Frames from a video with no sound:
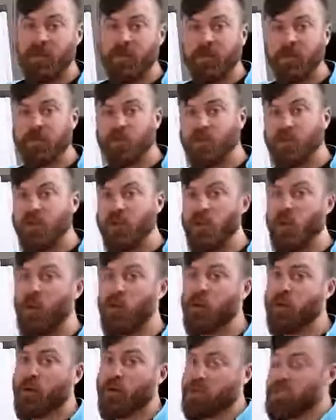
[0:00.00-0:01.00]
these are in no
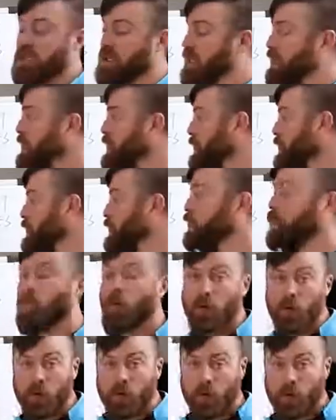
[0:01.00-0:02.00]
particular
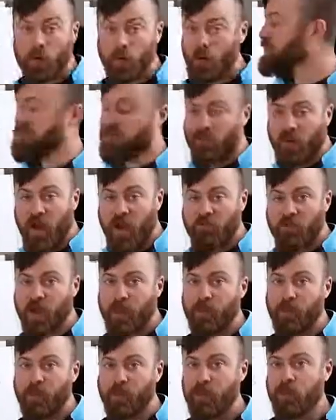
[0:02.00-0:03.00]
order. These five
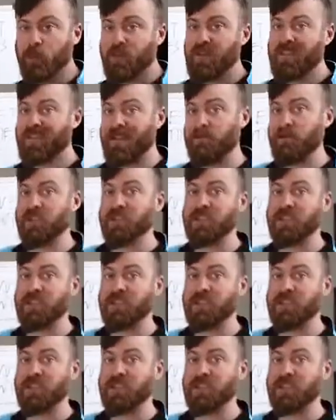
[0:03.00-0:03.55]
opportunities, I'm